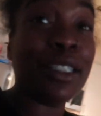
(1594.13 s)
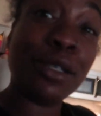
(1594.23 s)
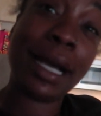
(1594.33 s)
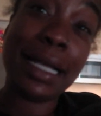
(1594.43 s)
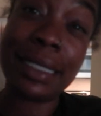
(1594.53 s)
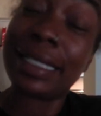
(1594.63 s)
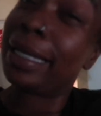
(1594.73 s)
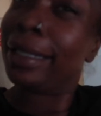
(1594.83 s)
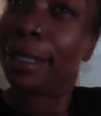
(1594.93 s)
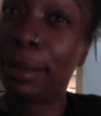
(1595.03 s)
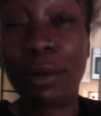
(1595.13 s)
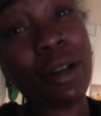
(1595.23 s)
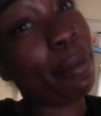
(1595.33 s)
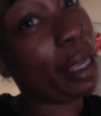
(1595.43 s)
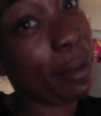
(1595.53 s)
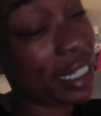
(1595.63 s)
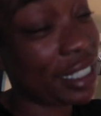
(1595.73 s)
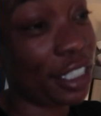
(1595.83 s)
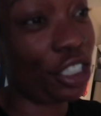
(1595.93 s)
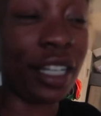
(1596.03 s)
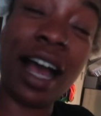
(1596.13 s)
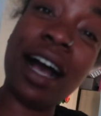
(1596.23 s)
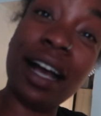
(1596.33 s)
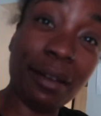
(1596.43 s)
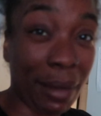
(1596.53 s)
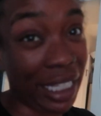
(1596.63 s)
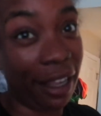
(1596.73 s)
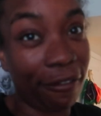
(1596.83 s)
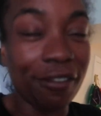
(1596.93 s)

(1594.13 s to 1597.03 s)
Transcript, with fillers: I'll see you guys in a little bit when I make my decision on my life.